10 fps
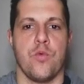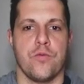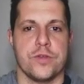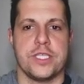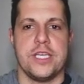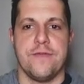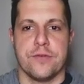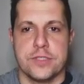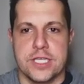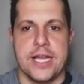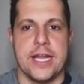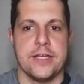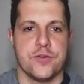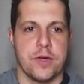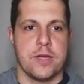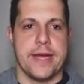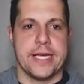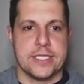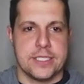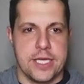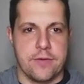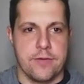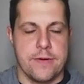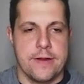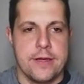receivers, tight ends, running backs, etc.